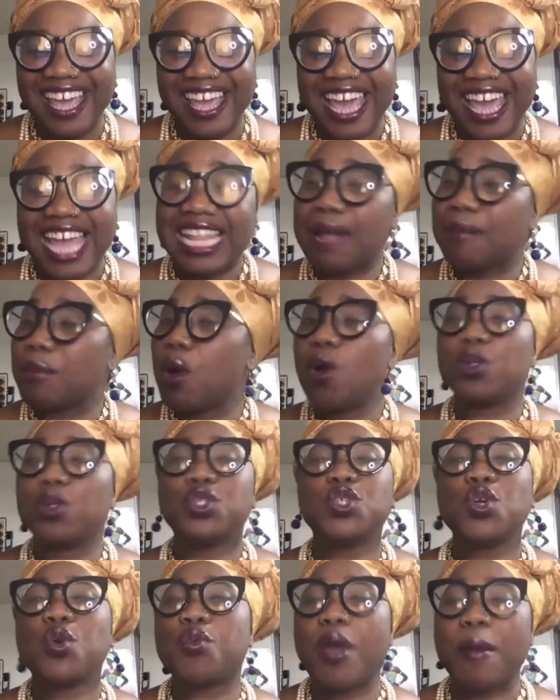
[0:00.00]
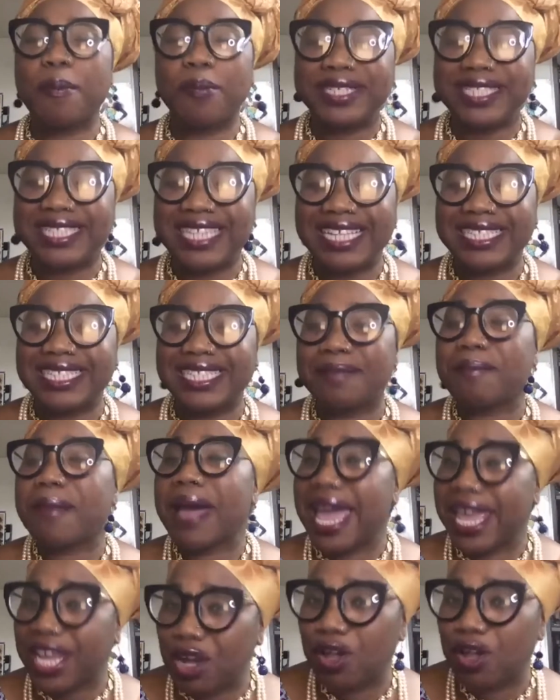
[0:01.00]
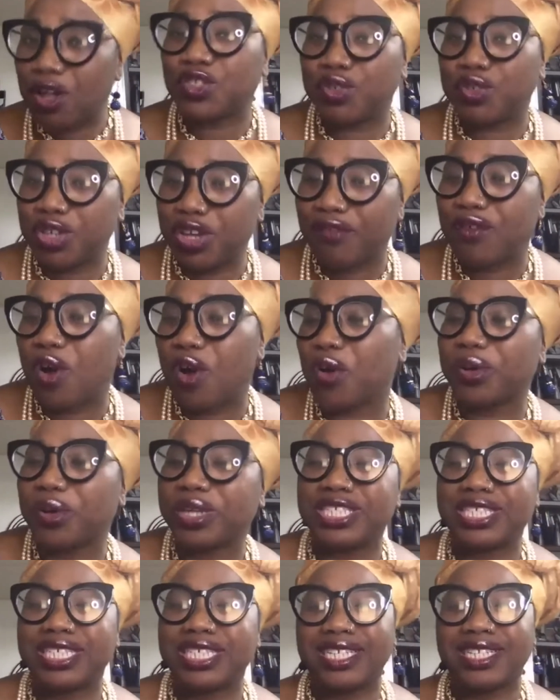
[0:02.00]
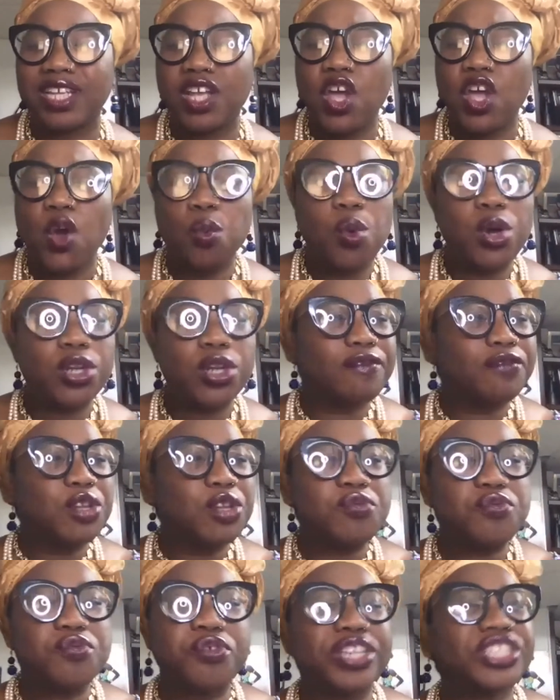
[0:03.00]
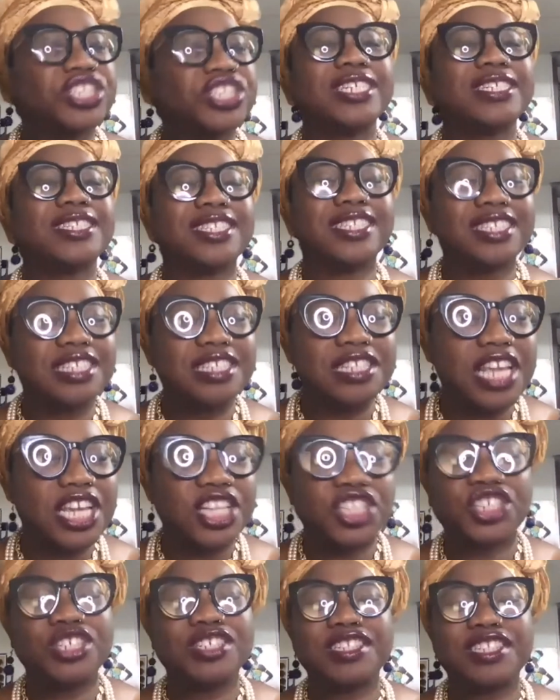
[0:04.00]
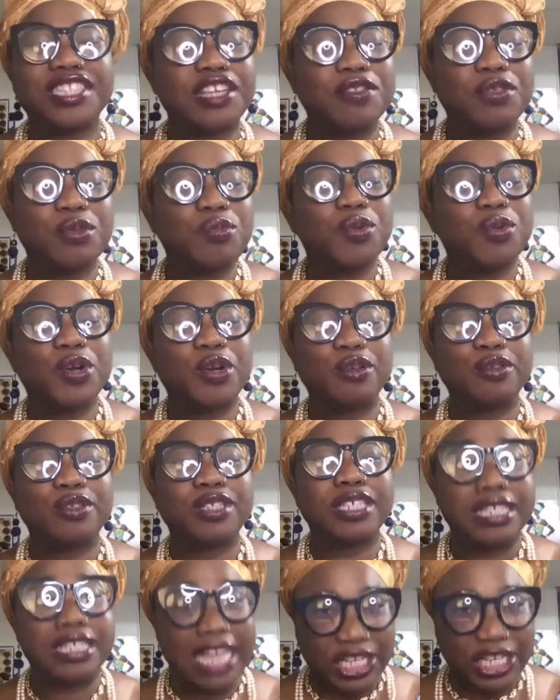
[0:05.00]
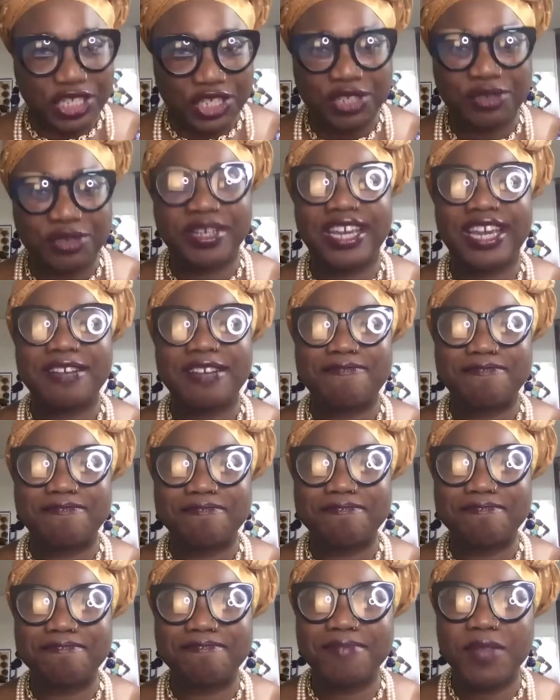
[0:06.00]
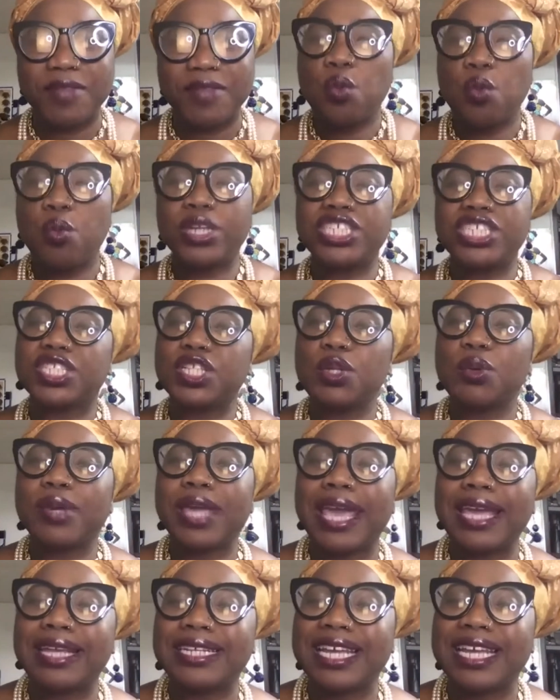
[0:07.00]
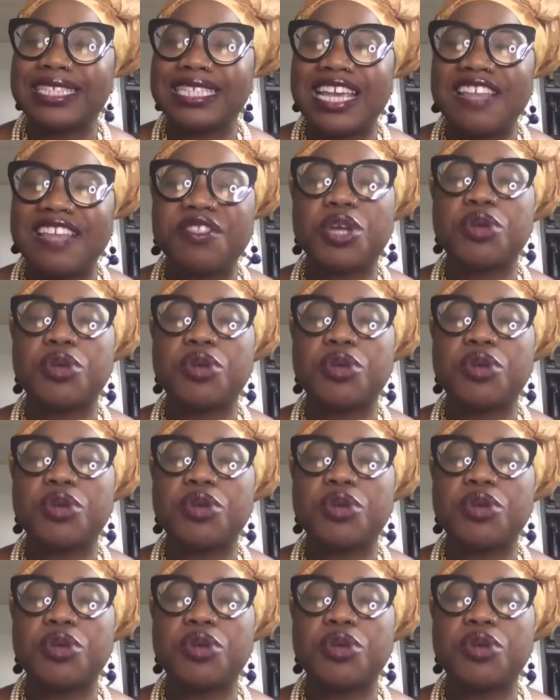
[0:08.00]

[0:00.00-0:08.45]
And I'm also representing my country of origin, one of the richest nations in the world, Nigeria, which is located in the